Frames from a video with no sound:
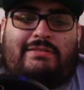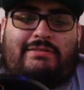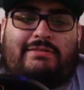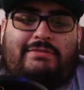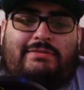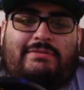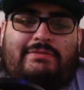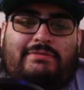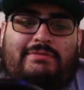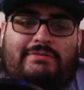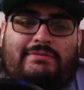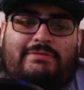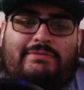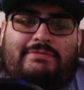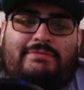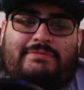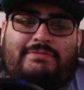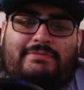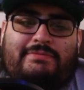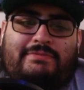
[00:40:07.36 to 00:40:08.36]
you're
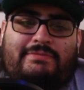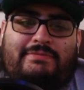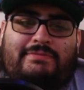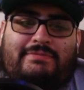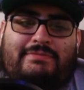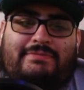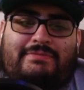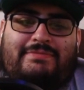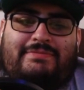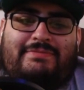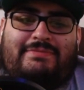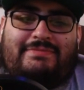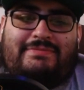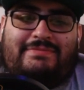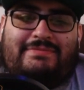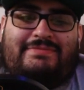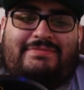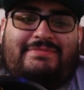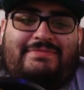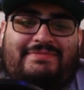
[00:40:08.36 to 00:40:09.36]
awesome. Just keep being
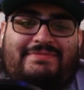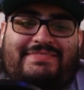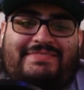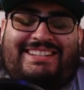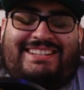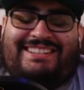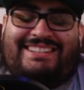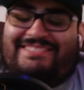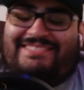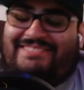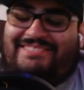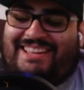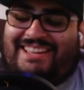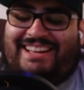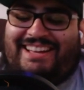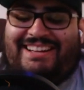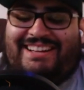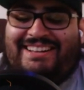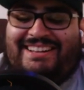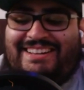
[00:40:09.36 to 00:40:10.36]
you. Sorry, yeah.
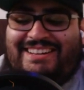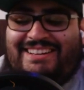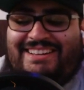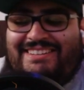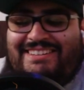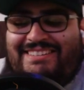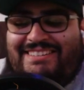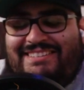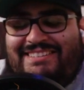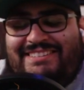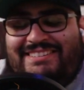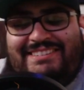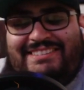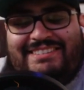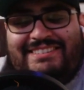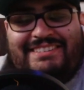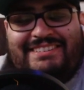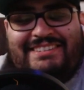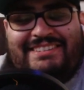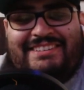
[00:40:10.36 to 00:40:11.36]
sorry, you're not around like
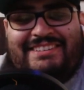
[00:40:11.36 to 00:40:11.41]
ten